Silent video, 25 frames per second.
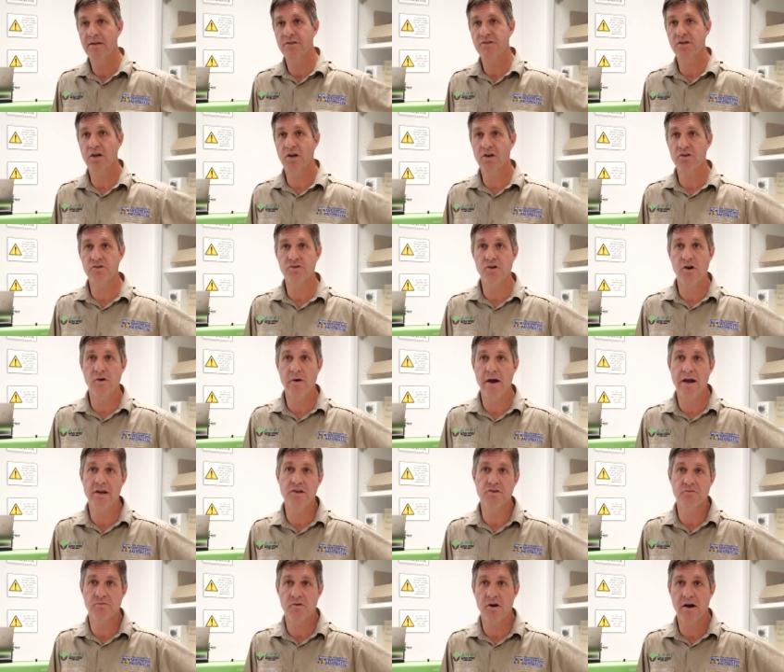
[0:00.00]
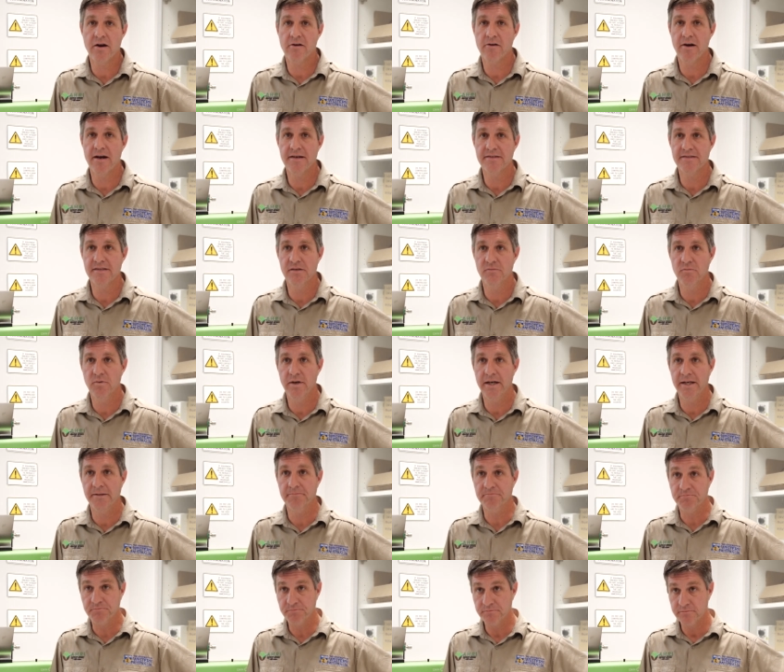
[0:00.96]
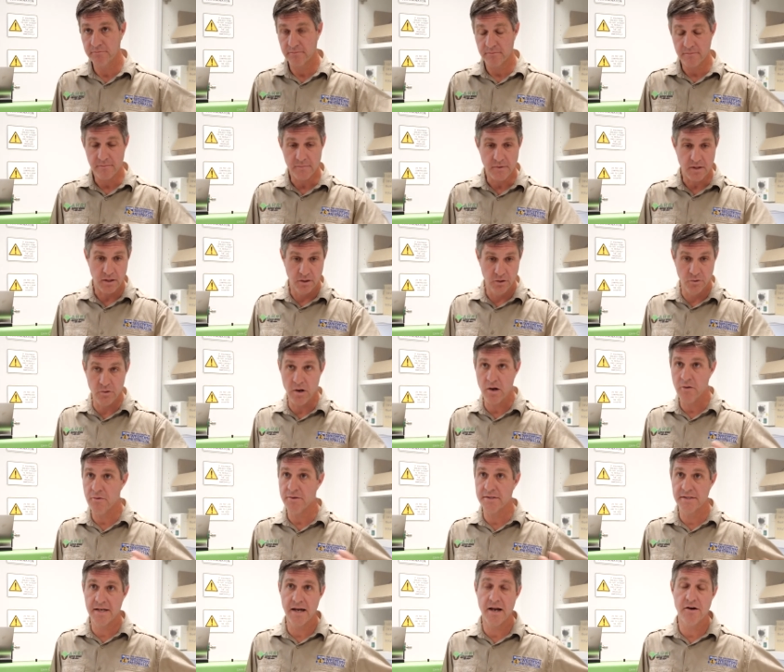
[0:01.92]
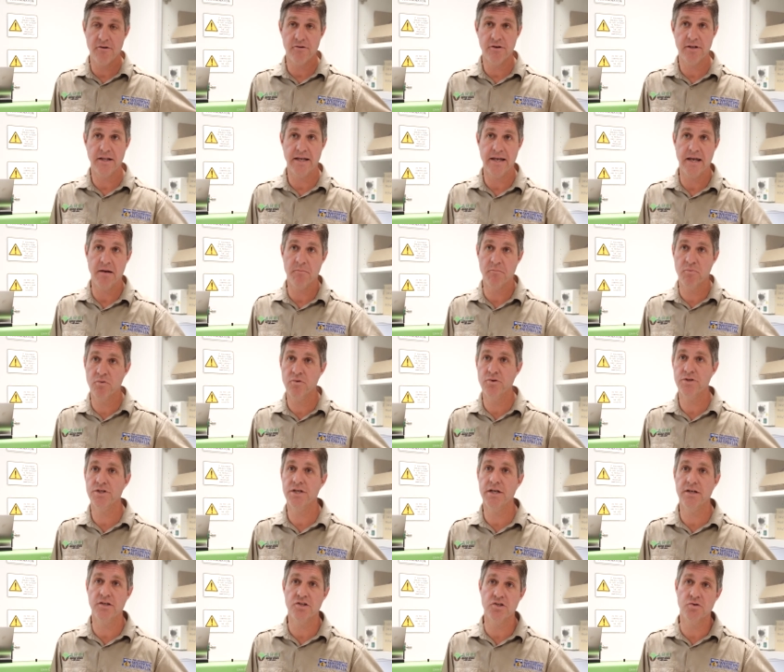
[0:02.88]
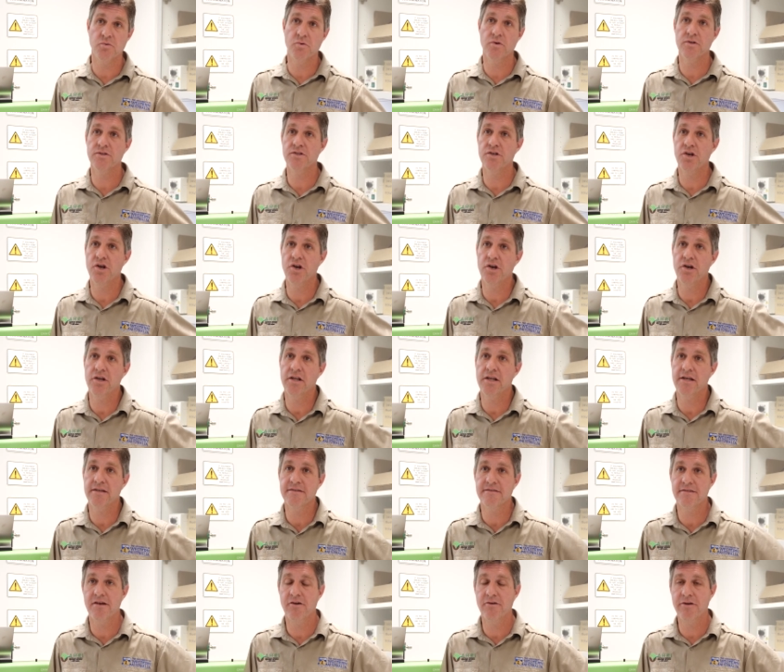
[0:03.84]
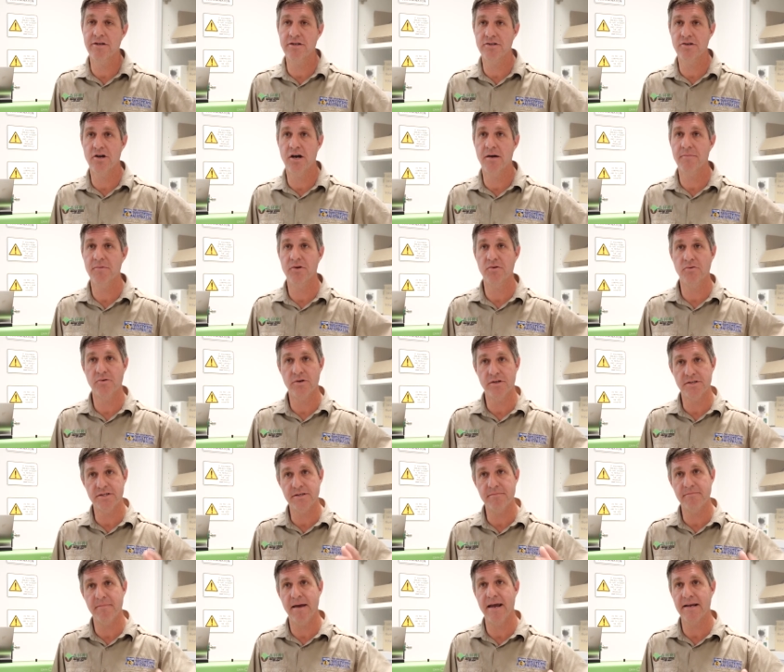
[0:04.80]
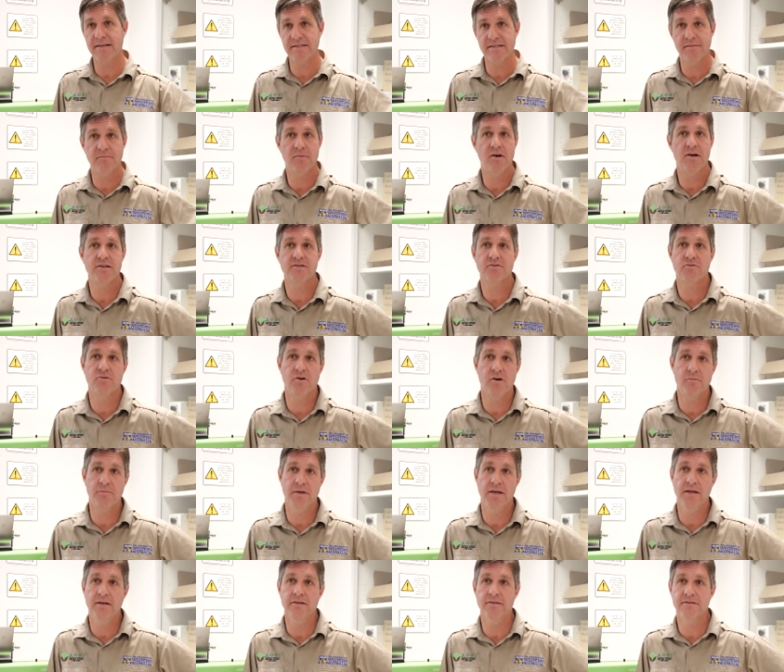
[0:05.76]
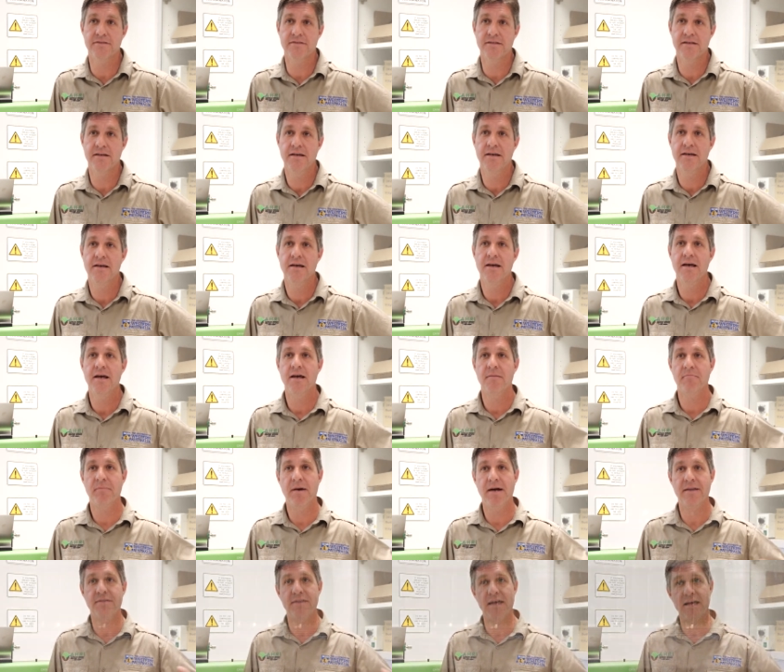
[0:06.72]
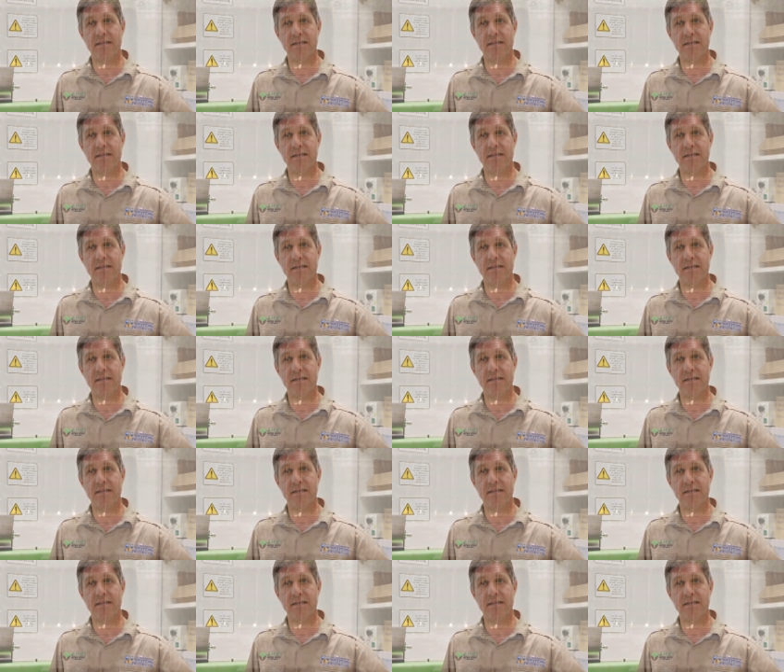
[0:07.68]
to control annual ryegrass and wheat. Growers currently are pushing towards an earlier sowing time in order to maximise crop yields, but